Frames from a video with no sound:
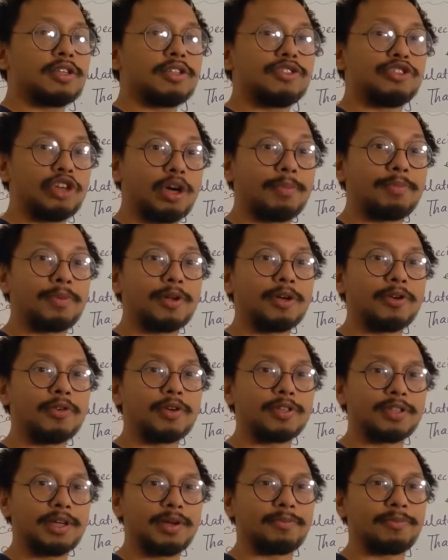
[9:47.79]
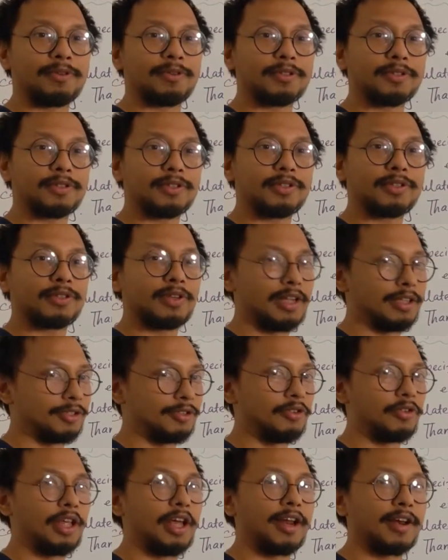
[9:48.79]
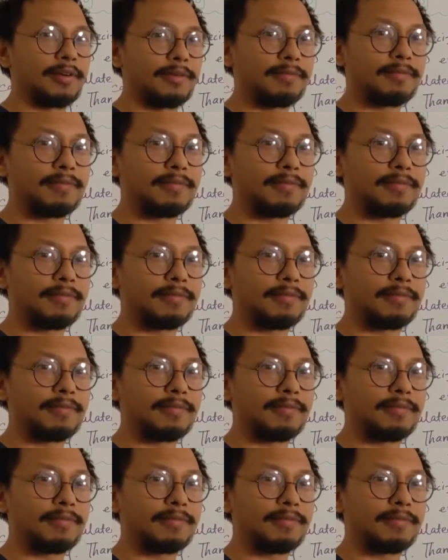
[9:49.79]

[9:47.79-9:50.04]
jump into examples. So let's do that.